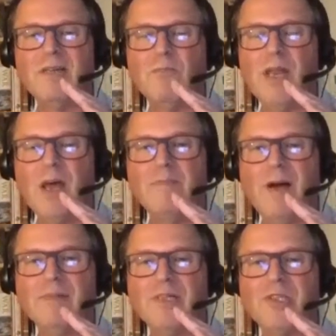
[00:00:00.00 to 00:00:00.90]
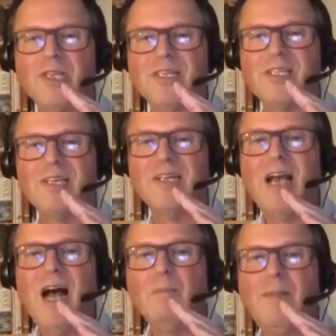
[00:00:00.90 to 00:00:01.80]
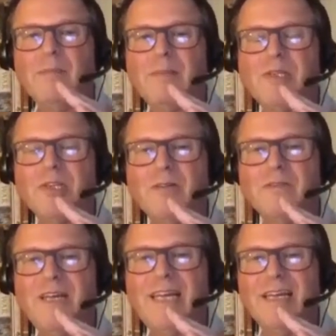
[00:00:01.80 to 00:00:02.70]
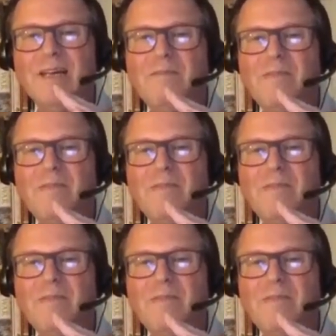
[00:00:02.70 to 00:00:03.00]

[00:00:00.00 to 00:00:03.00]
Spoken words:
And when I publish things, I'll publish over here.